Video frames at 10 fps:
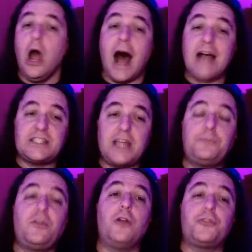I
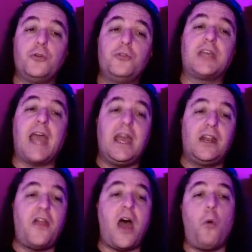stepped on through the gate
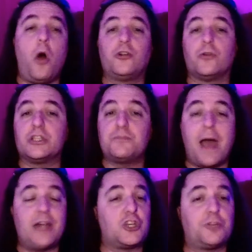of that wondrous magic